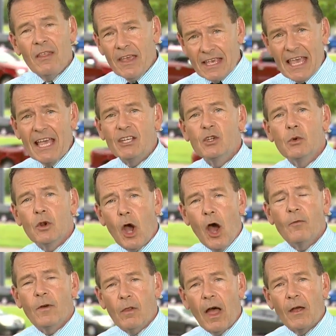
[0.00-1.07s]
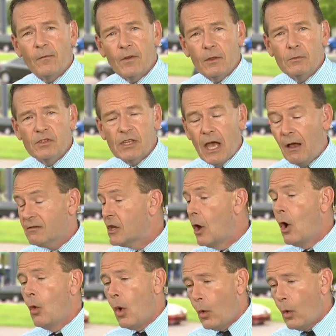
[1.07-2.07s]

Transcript: they can't do an awful lot for themselves.